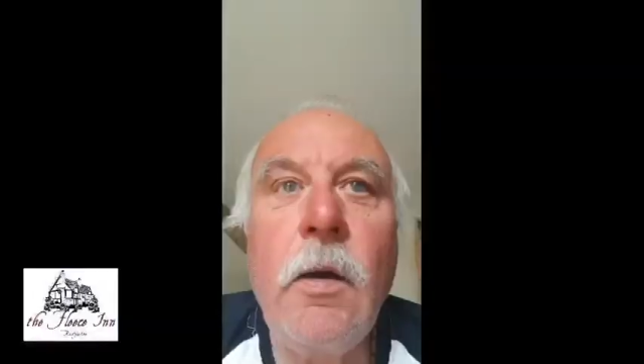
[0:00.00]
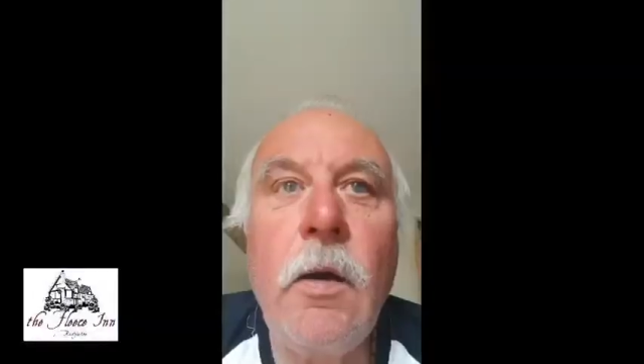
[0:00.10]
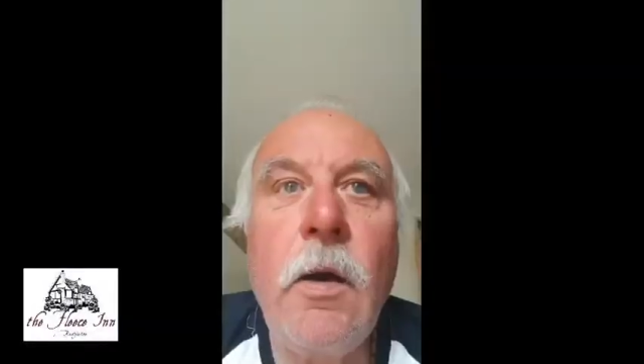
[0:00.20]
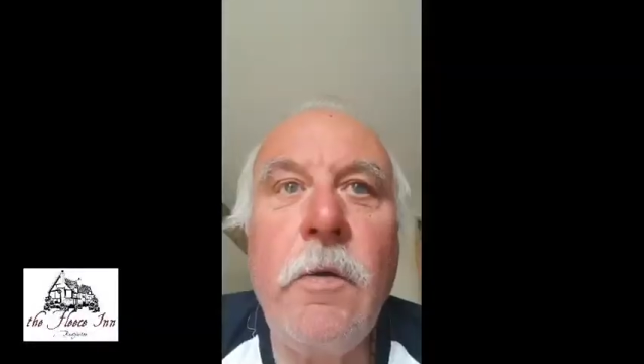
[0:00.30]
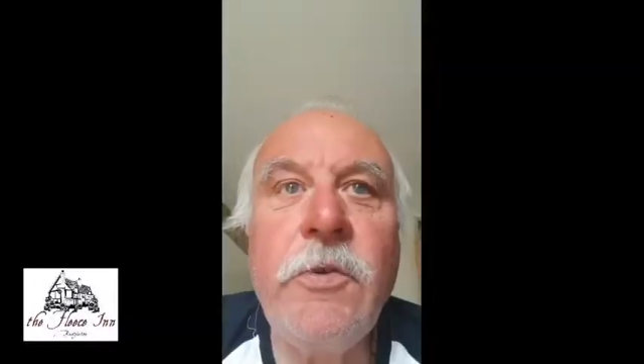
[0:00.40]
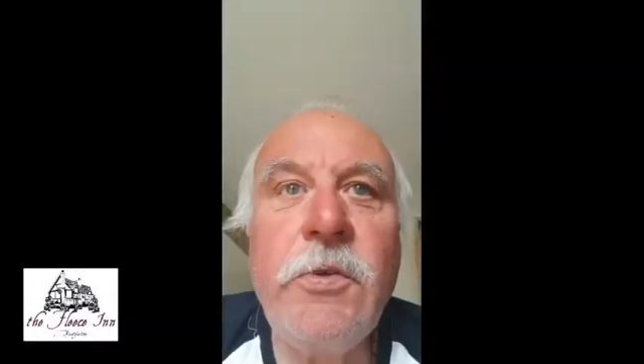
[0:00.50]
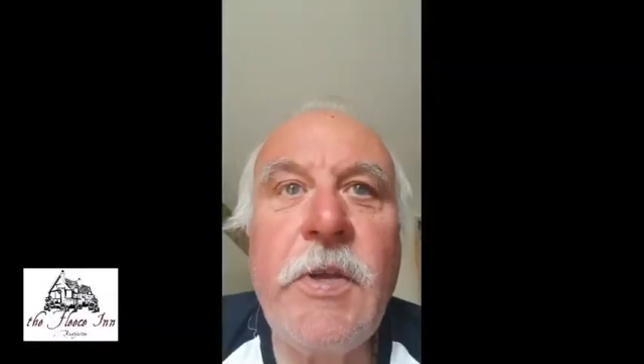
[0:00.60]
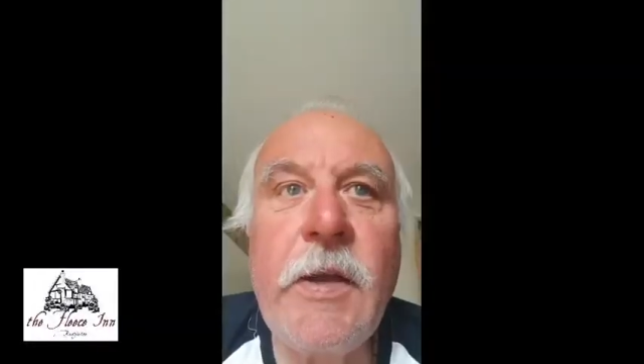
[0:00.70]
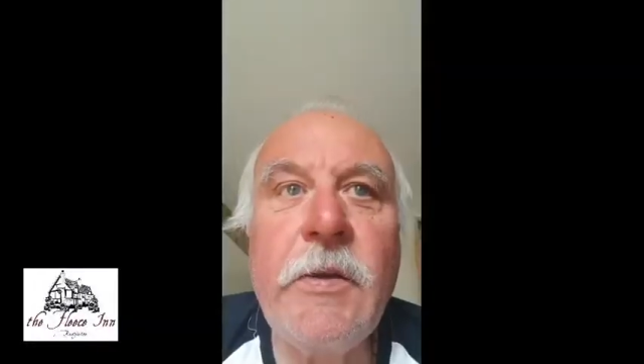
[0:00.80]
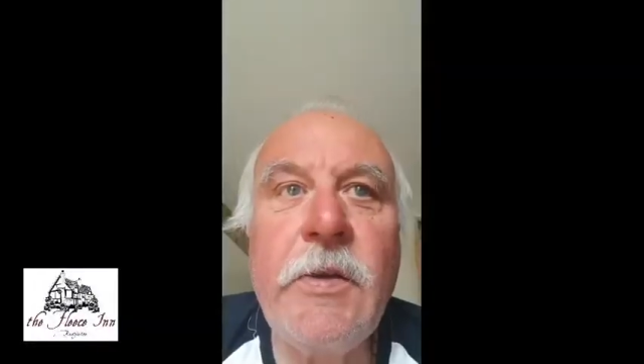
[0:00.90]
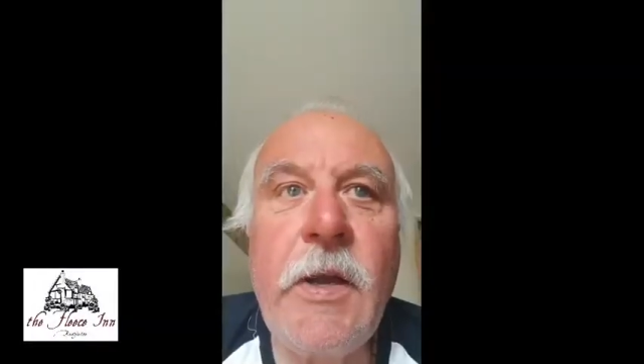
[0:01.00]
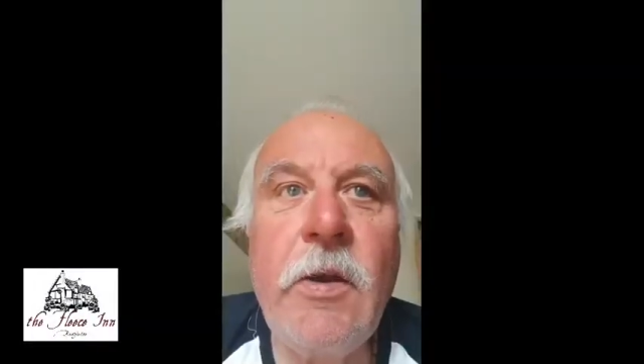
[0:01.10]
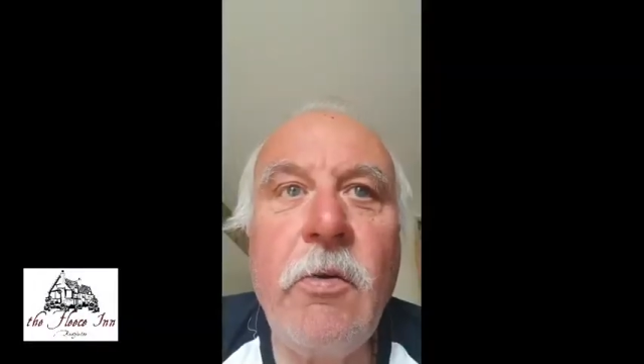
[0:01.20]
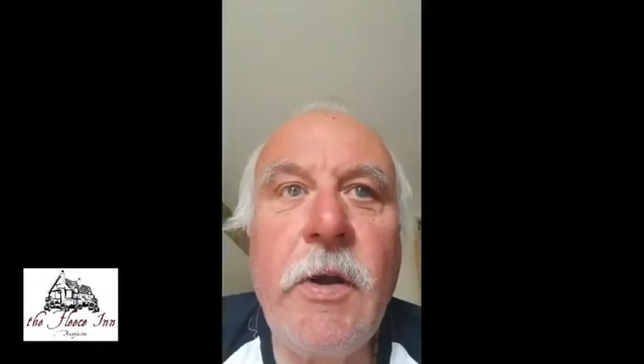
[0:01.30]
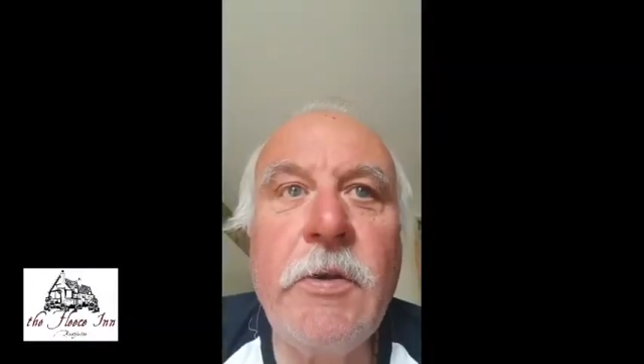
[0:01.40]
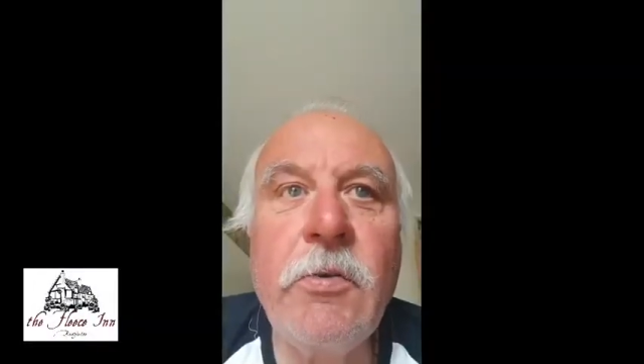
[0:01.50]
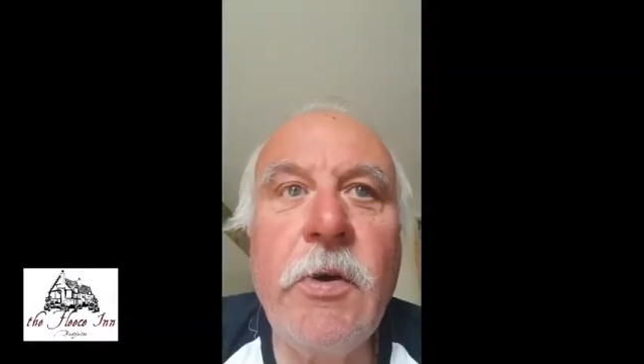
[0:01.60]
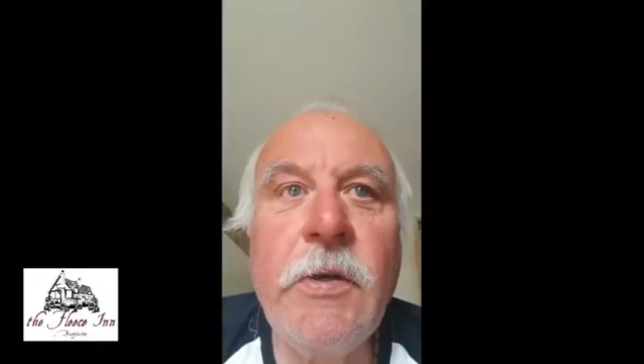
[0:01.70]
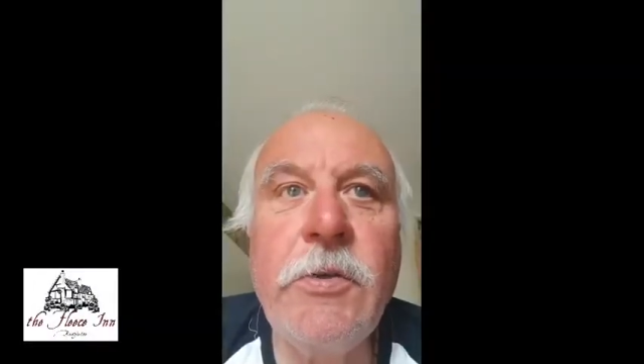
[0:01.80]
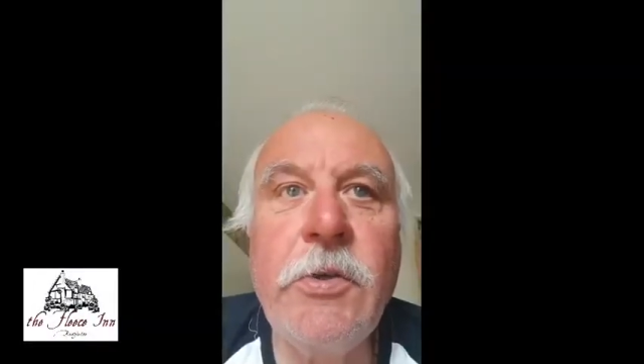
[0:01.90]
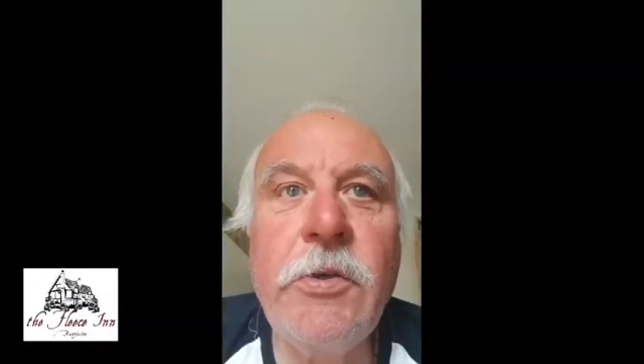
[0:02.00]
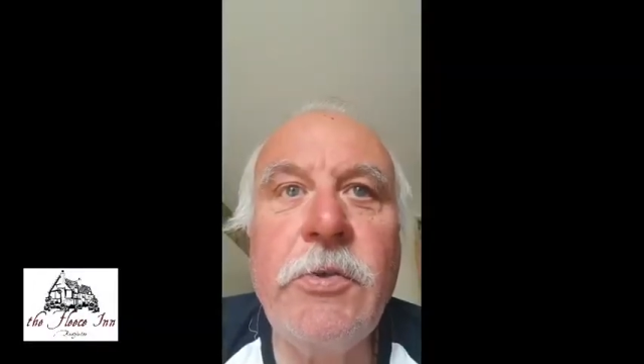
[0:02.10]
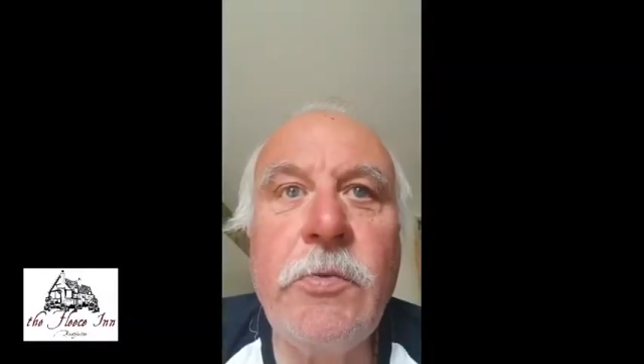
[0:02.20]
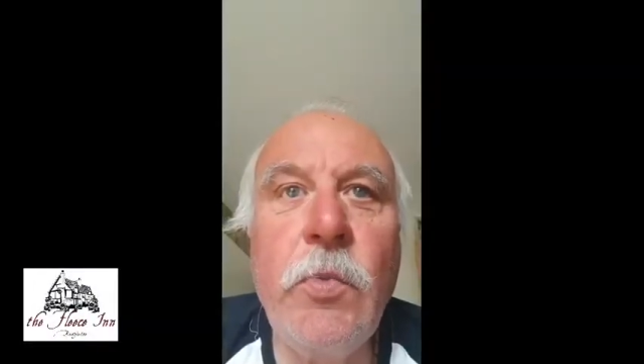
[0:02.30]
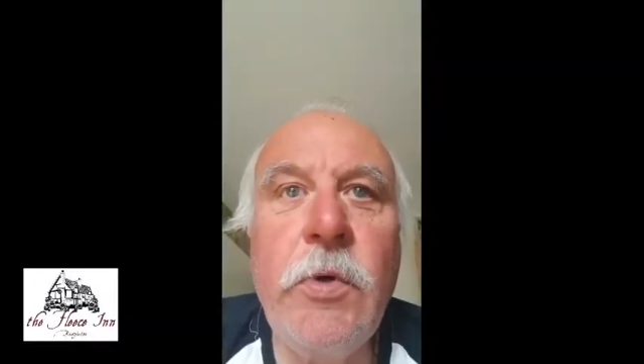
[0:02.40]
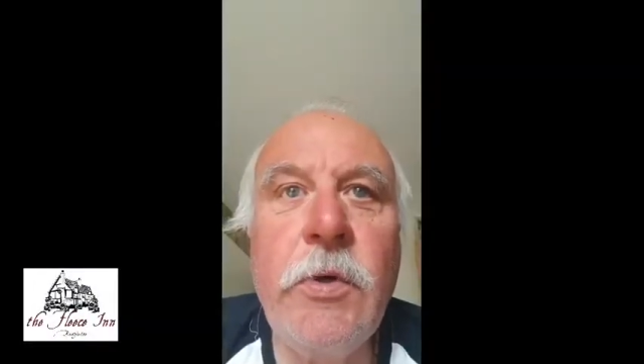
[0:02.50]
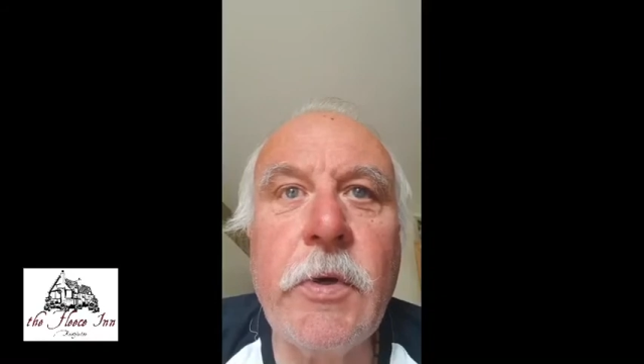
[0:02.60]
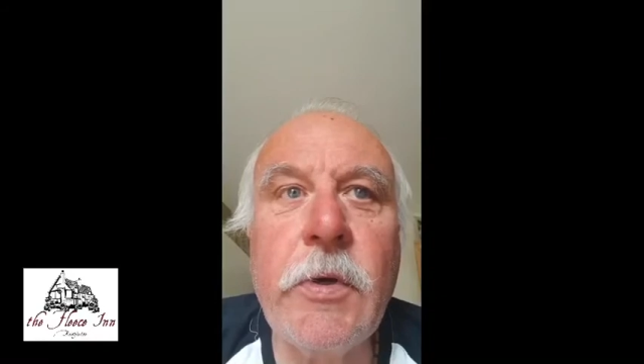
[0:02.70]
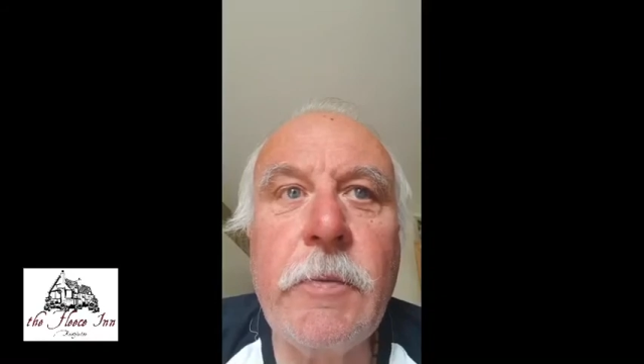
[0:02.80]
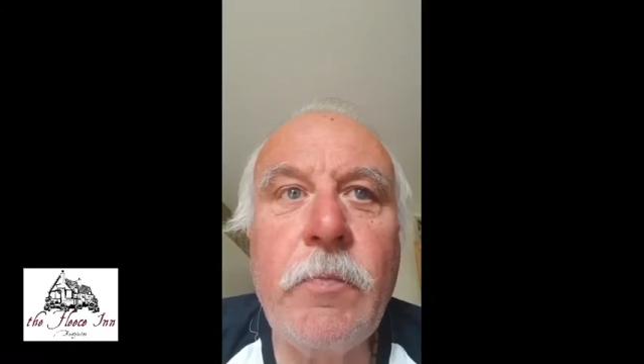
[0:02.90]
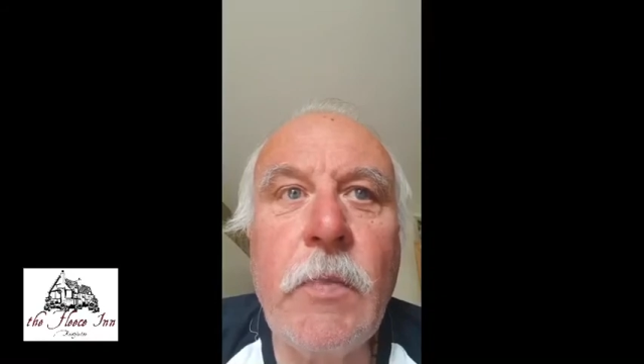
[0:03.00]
I've just had a decorator in to do some work.